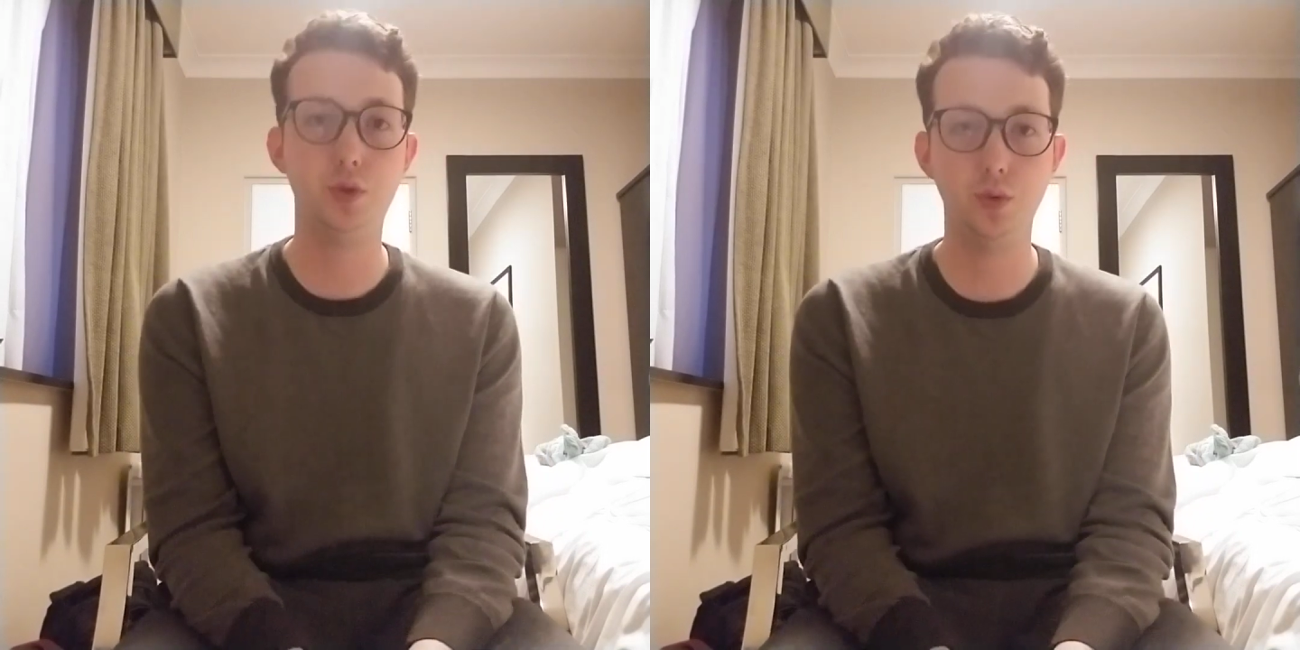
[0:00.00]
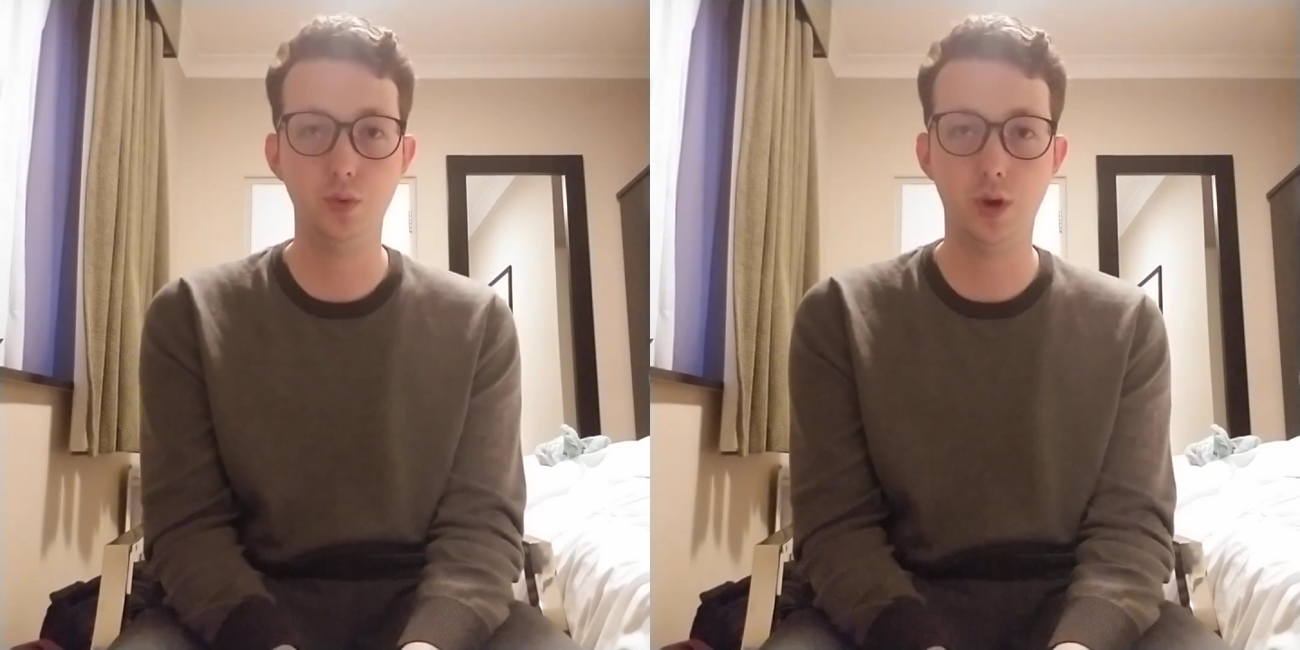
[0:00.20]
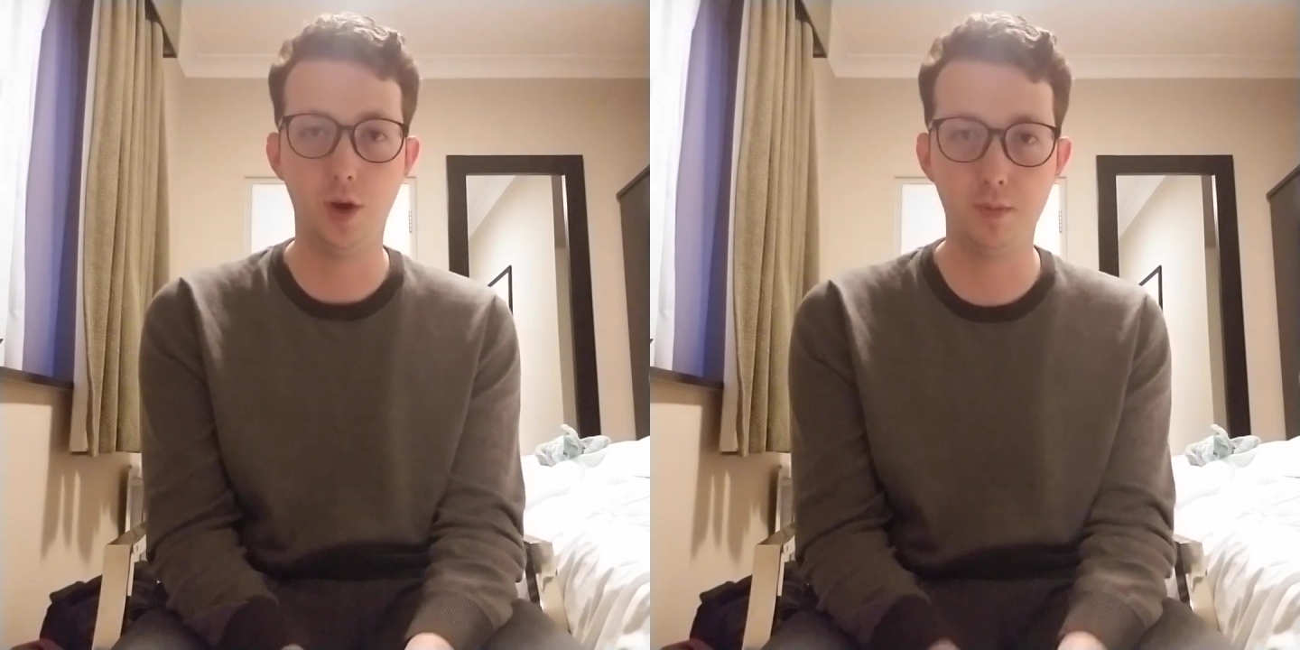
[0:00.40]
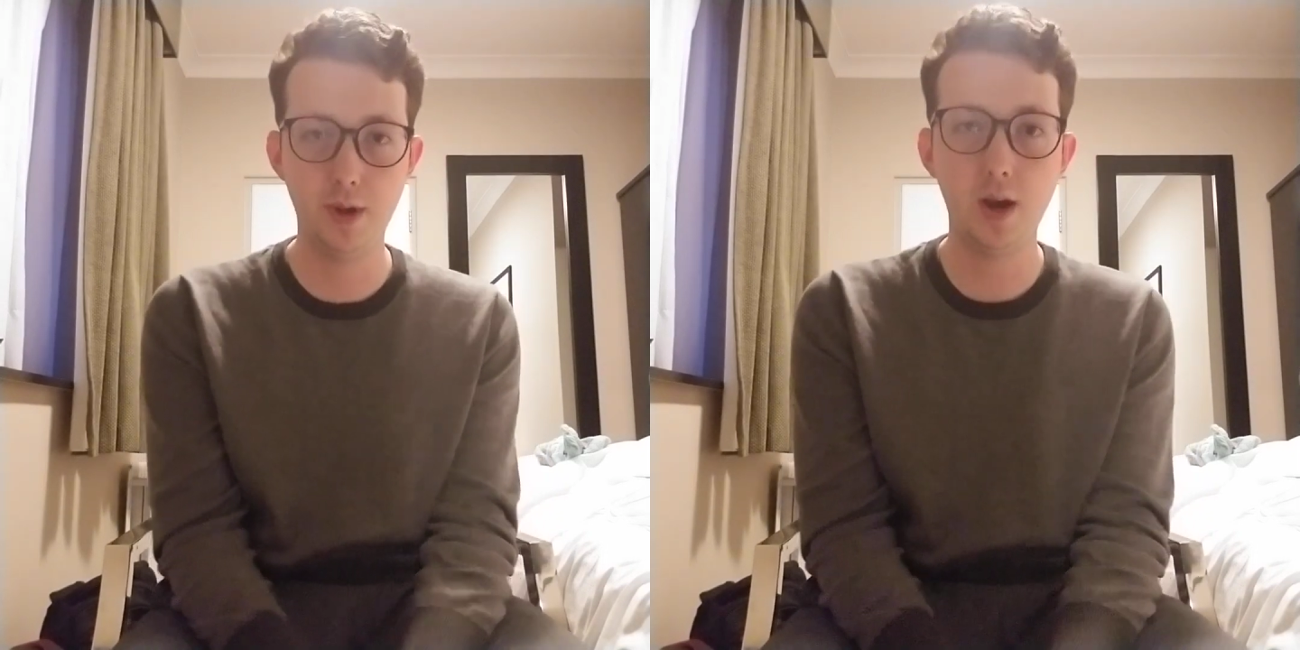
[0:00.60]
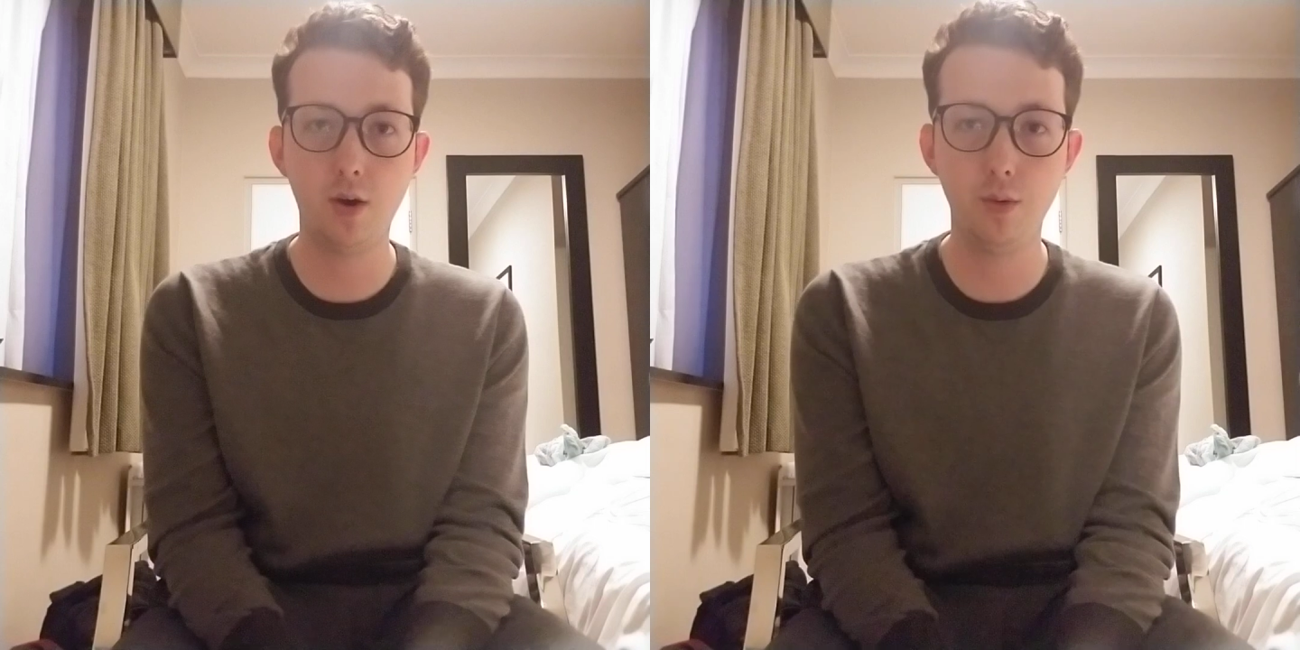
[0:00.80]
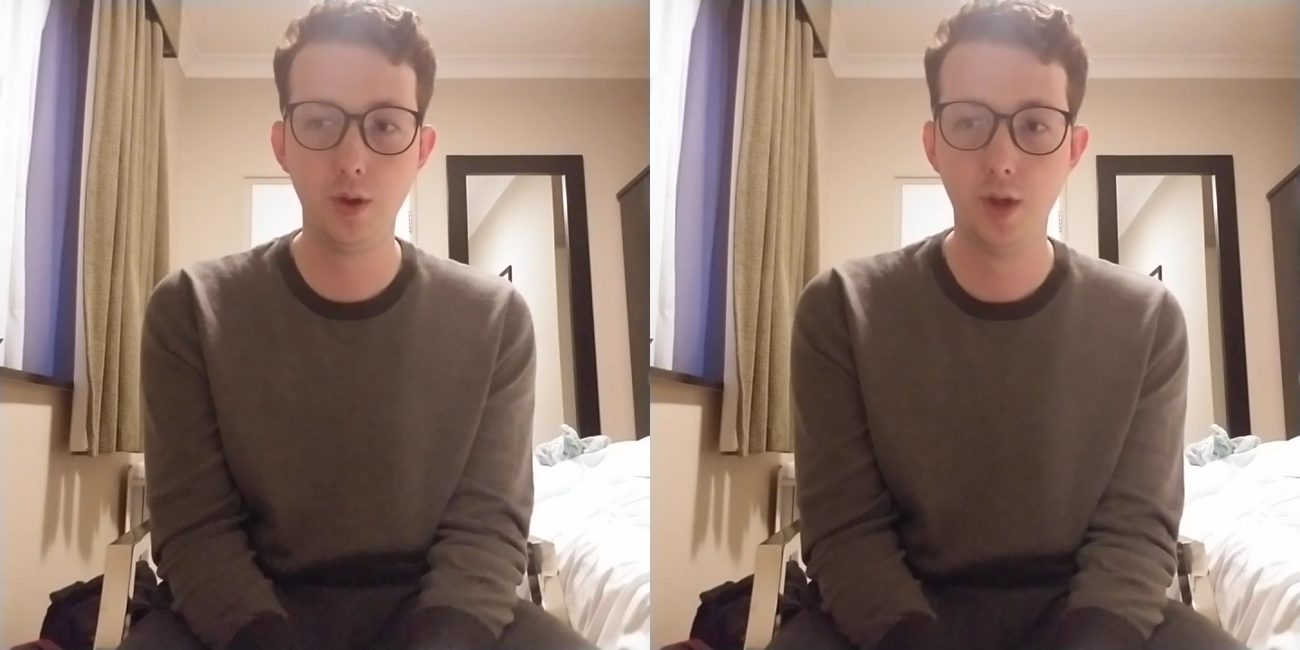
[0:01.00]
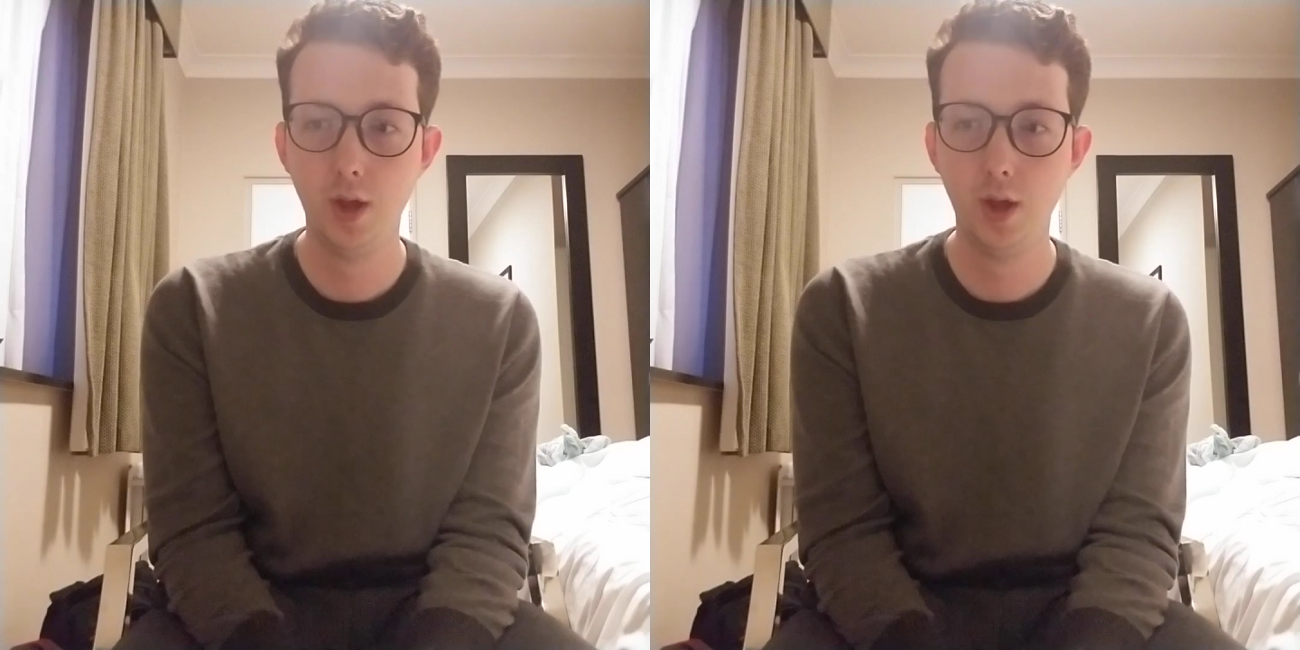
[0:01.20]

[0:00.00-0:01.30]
to help out.